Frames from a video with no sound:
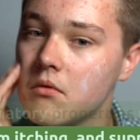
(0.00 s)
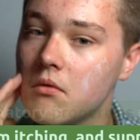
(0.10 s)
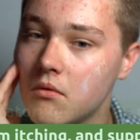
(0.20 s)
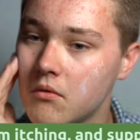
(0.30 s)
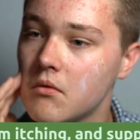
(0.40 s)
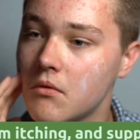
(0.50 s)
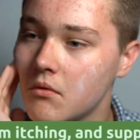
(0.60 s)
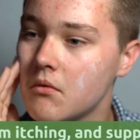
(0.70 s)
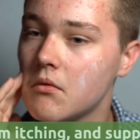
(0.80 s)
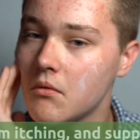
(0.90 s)

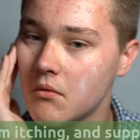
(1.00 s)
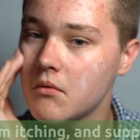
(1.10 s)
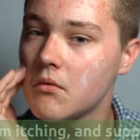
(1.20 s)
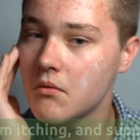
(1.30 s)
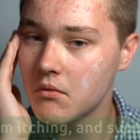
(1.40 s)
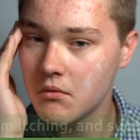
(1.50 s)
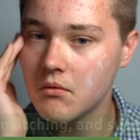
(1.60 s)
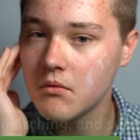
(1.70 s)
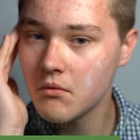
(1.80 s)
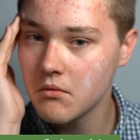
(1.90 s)

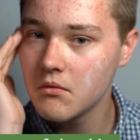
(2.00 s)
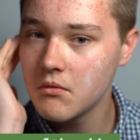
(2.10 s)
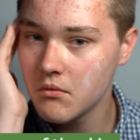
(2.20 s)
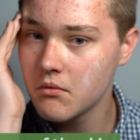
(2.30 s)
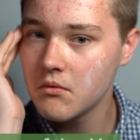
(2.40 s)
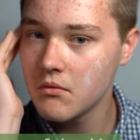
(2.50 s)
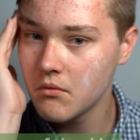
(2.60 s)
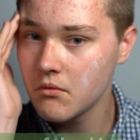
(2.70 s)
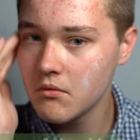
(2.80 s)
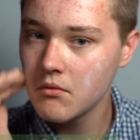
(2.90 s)
(no one is talking)